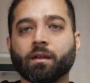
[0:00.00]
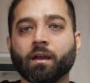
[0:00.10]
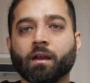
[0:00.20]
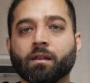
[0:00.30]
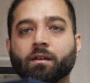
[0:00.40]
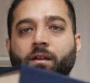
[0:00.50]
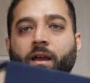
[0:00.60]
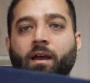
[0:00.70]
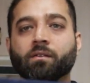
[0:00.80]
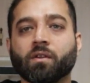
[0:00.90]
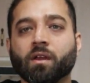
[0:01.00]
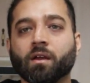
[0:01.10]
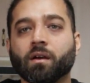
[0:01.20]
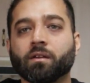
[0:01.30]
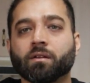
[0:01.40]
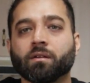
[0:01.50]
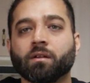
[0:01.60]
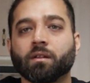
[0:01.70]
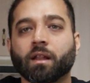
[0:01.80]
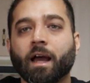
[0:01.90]
and it has a little
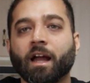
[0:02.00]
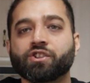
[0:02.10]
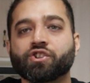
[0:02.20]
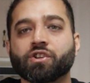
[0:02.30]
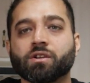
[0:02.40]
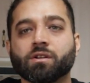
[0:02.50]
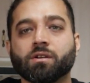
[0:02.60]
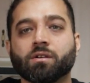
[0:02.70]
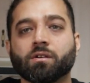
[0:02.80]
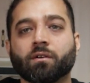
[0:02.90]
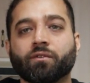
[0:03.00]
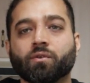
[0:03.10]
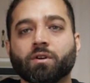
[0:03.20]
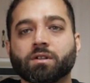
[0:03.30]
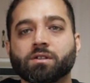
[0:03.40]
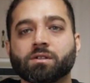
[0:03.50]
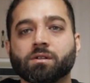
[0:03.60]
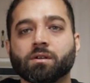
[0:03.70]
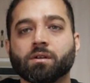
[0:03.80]
latch of sorts.